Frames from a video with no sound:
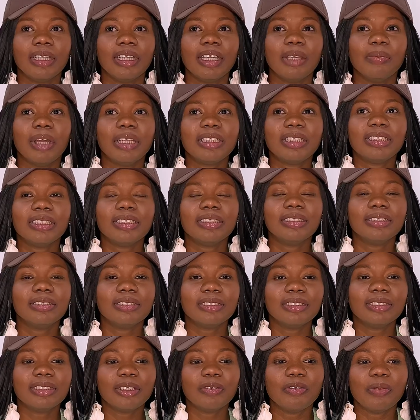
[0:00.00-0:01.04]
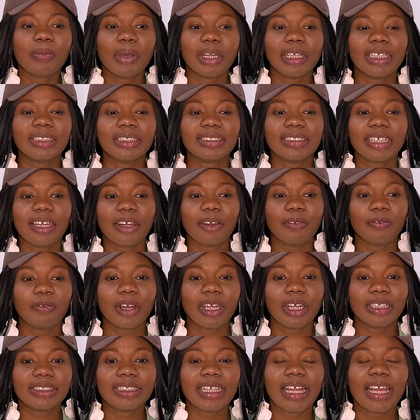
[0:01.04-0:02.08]
Imagine the woman at
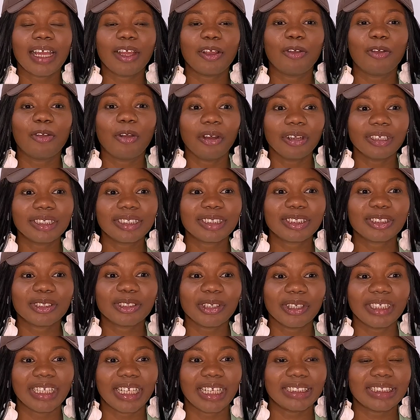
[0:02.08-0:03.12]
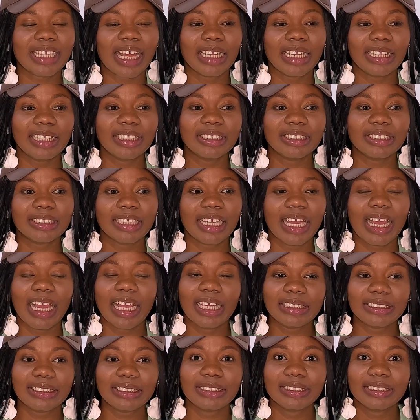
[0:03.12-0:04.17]
Zarephath. Like, God saw that at least she
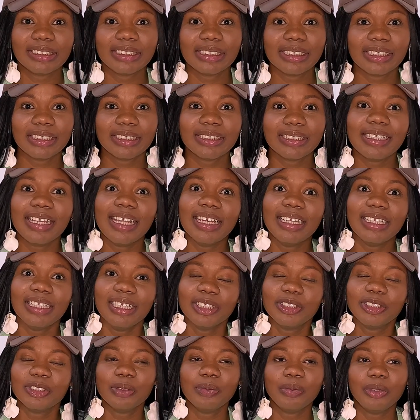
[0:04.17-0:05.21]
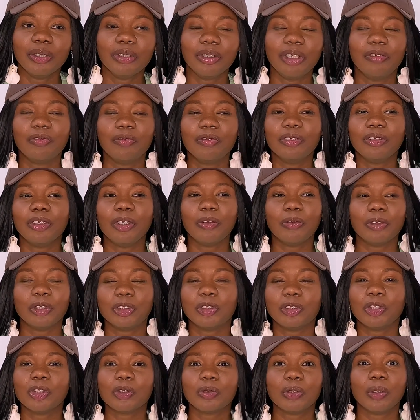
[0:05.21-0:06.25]
had a little meal, even though it
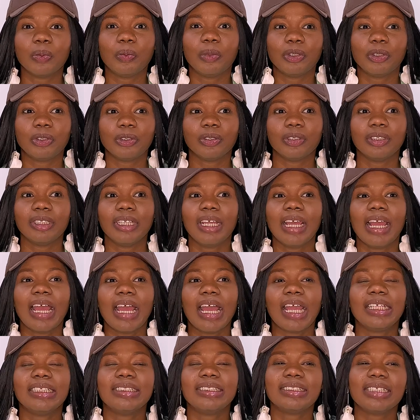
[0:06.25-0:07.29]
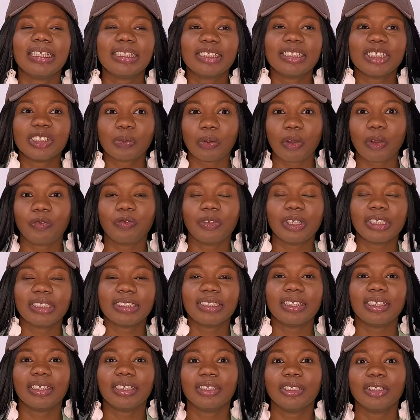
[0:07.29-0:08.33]
was just one portion, and he sent his prophets
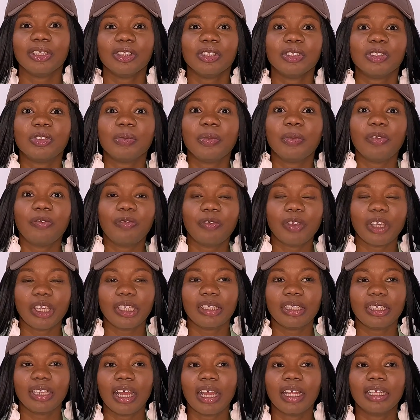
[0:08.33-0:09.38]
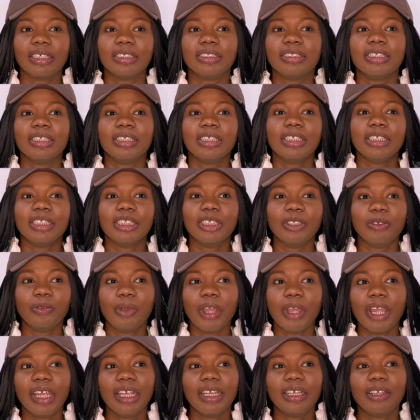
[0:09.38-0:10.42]
there to be fed. And the
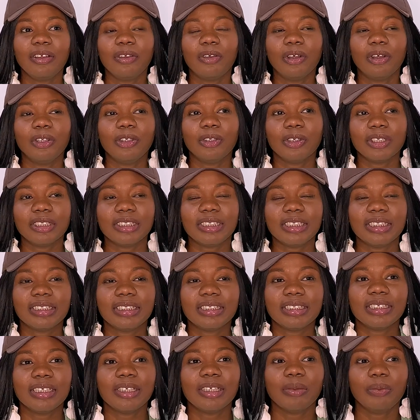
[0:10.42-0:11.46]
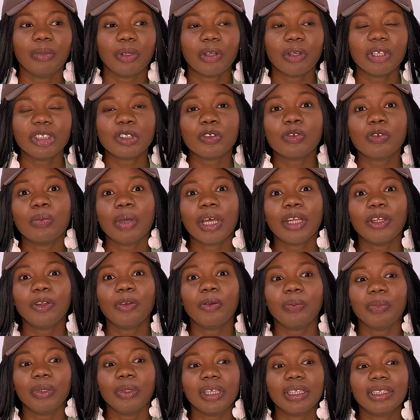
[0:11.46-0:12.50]
way God does it, because the woman
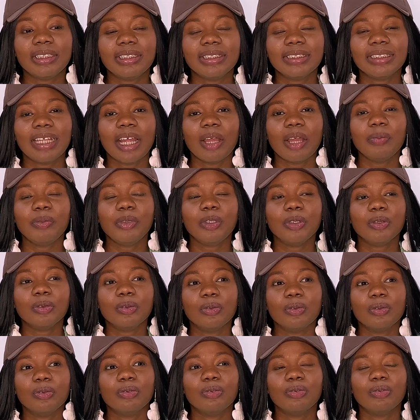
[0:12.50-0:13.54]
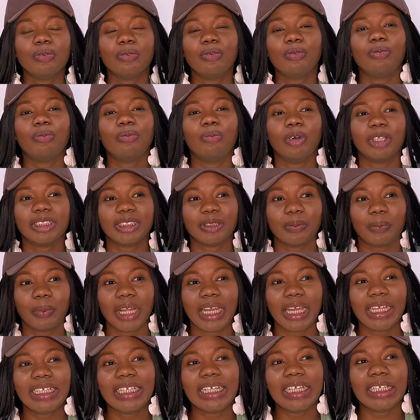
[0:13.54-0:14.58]
obeyed, that meal
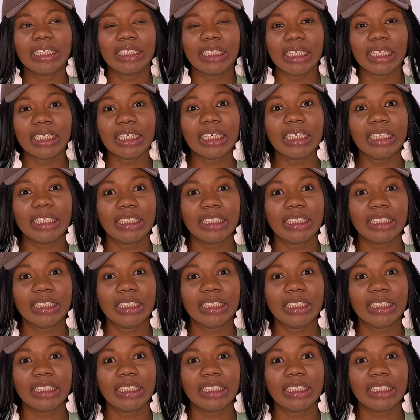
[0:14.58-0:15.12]
multiplied again and